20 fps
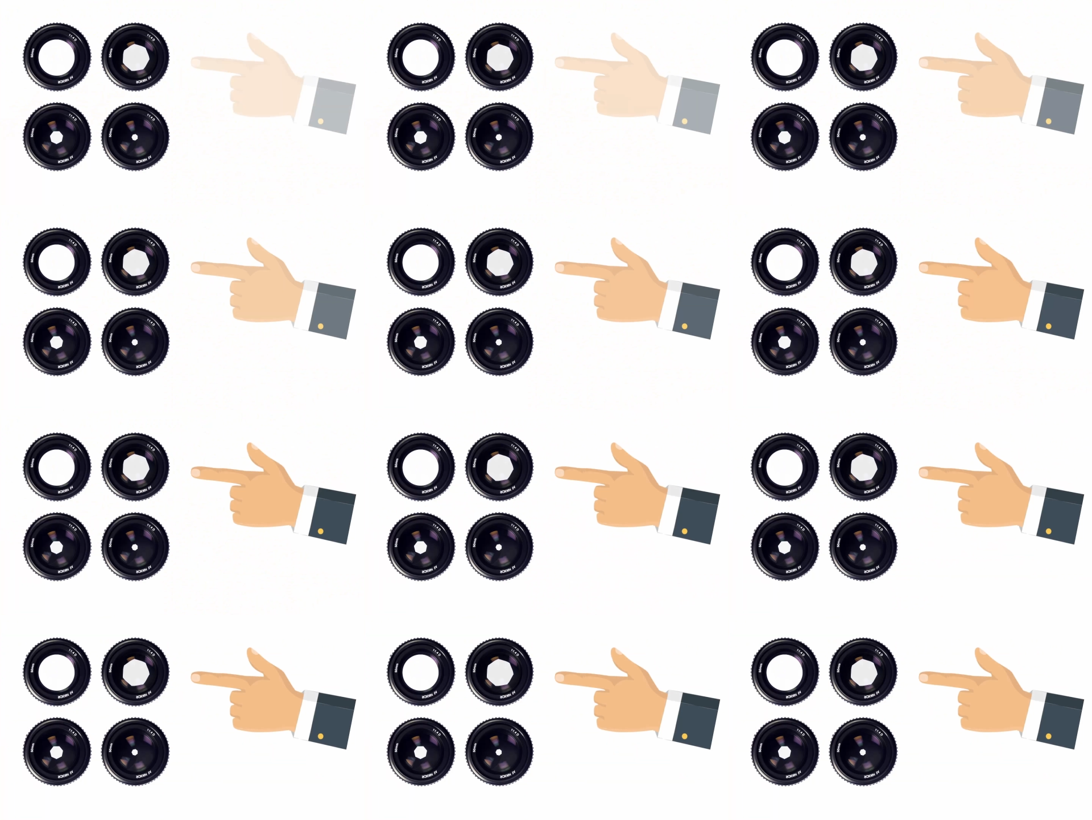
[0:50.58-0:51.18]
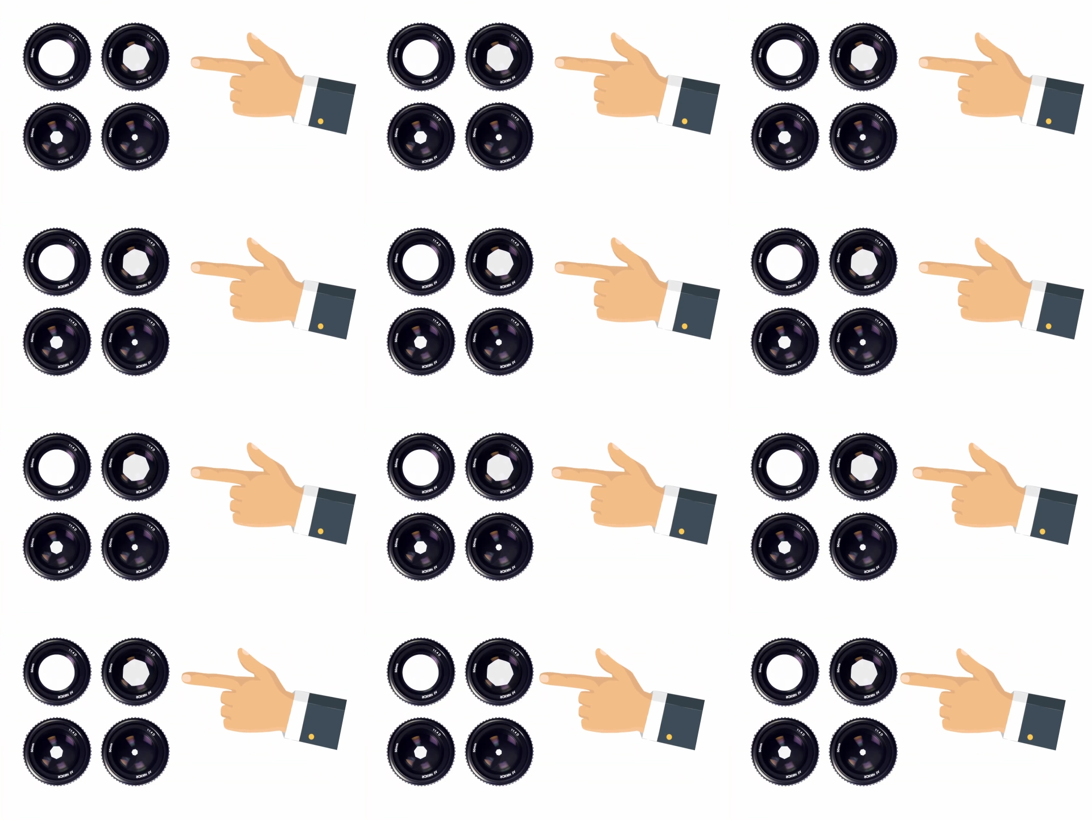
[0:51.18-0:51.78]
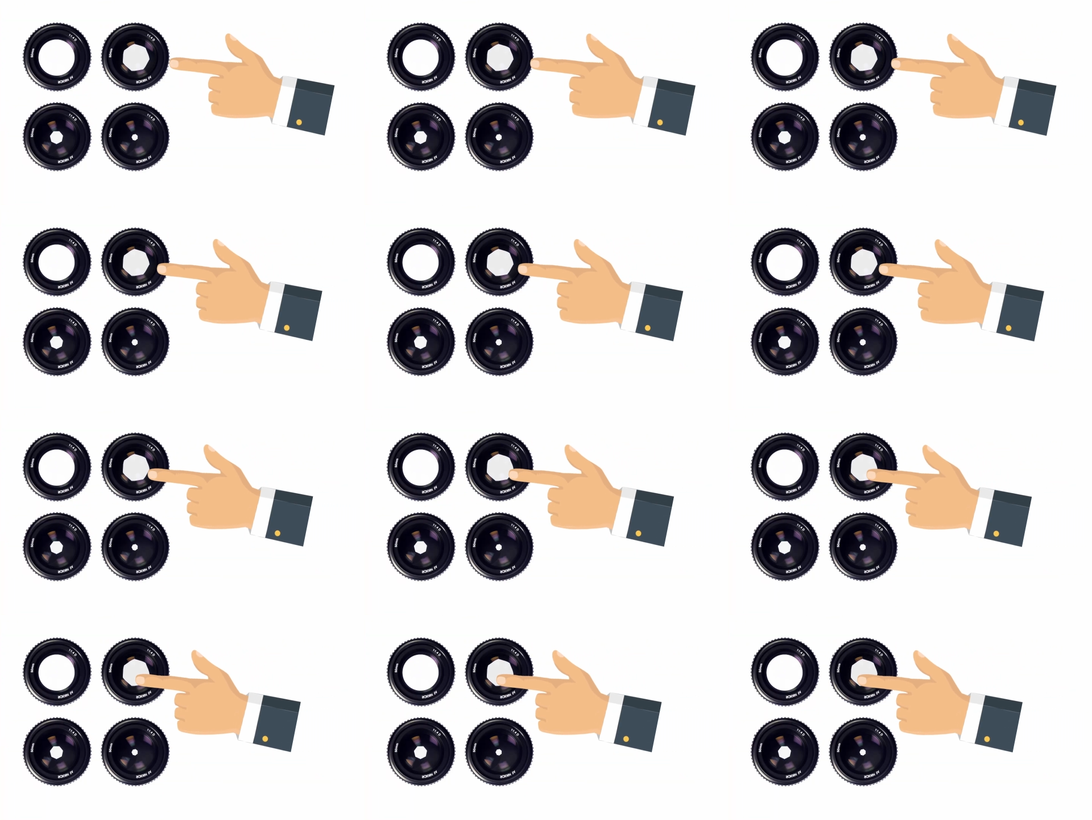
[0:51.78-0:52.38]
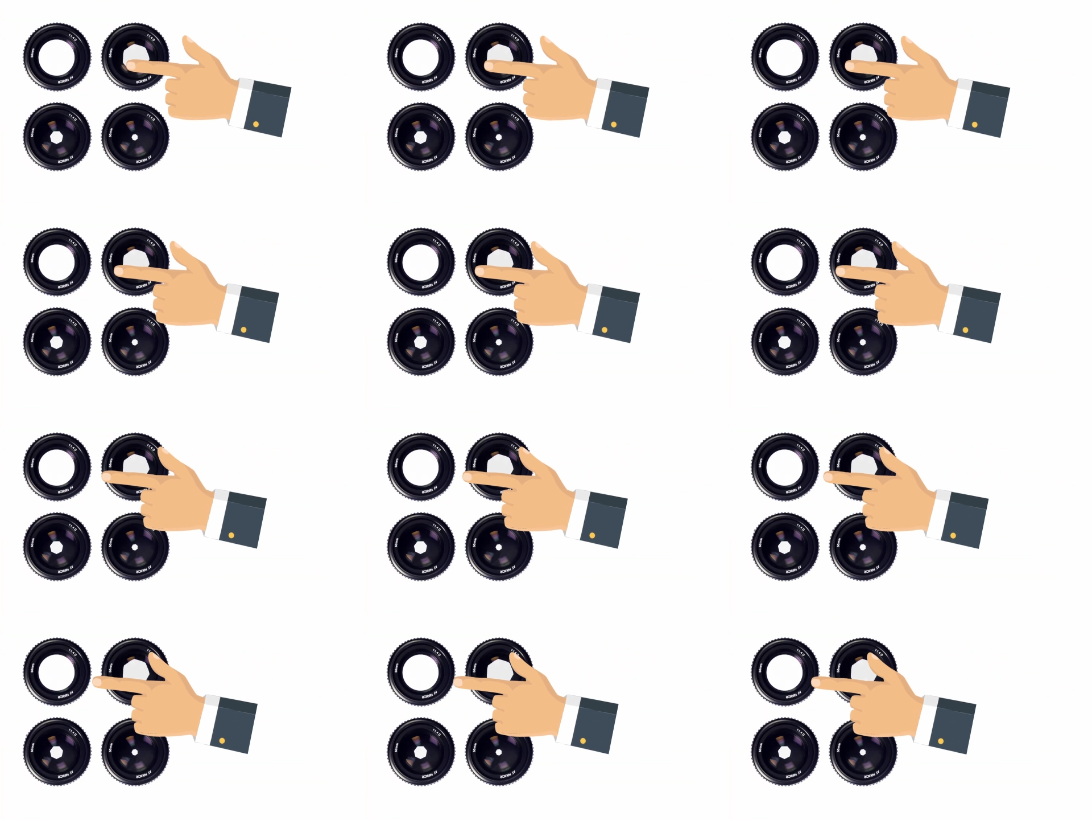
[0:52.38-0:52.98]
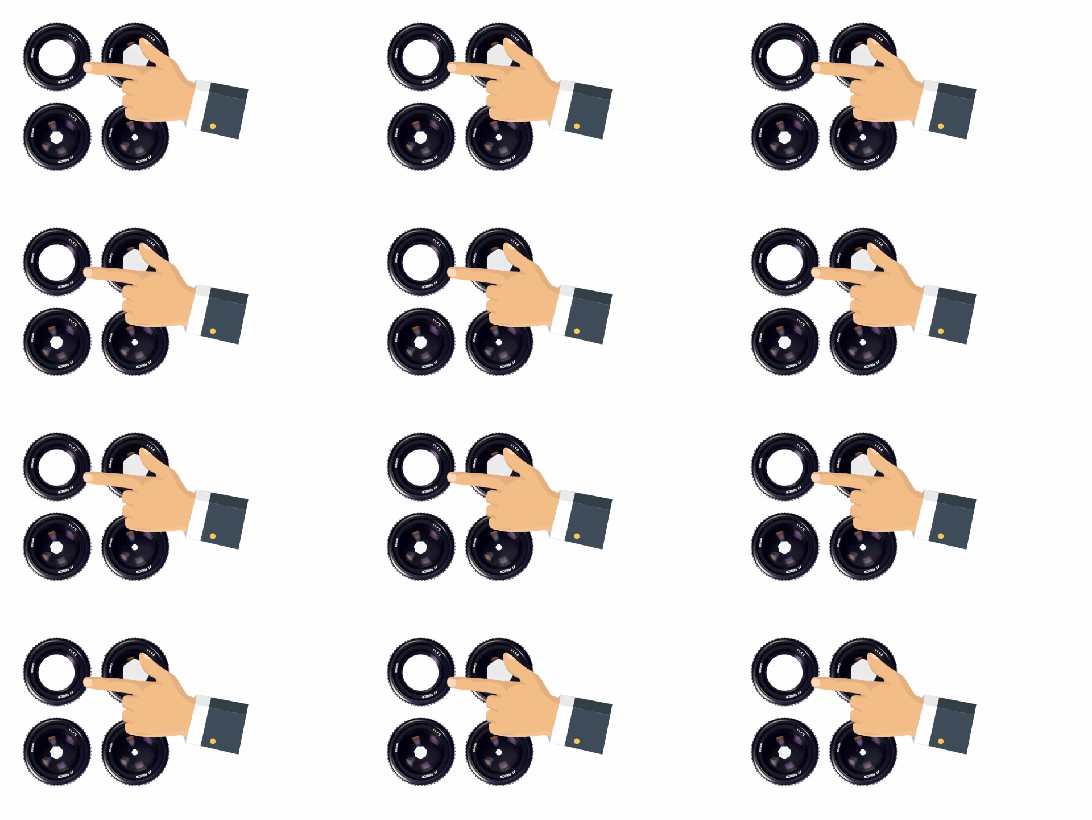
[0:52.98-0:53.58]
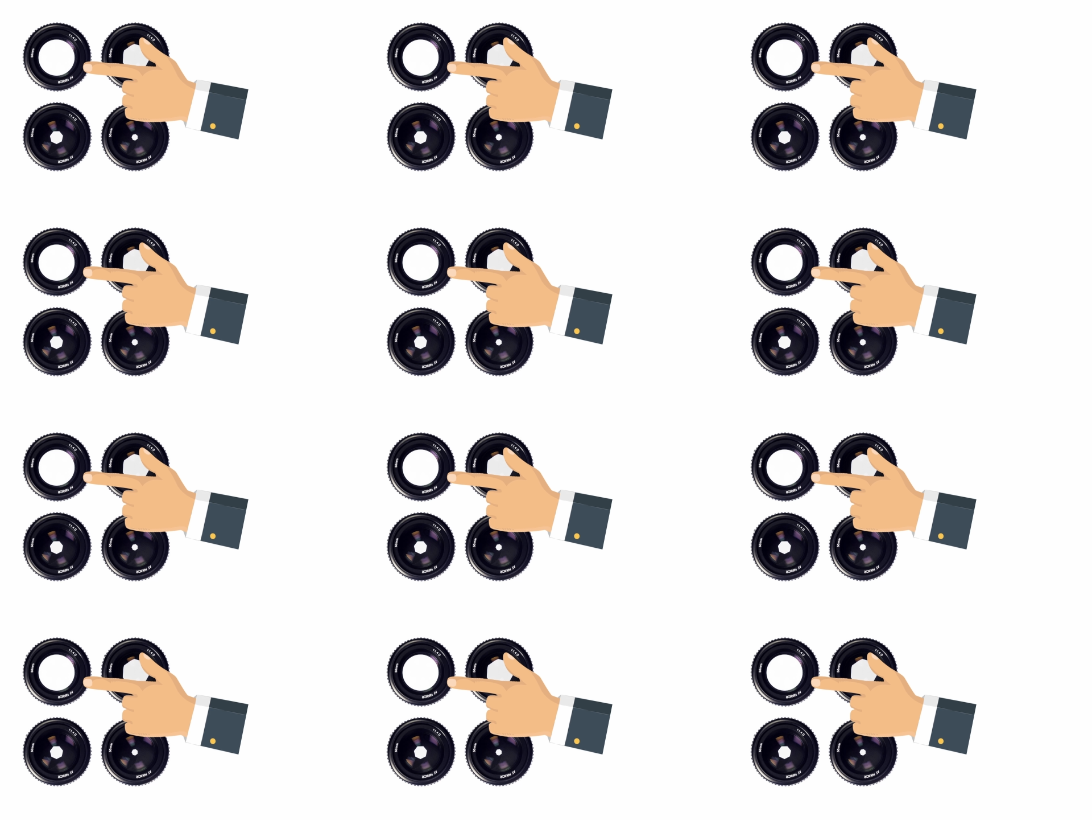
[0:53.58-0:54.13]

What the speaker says: [unreadable: no face in view]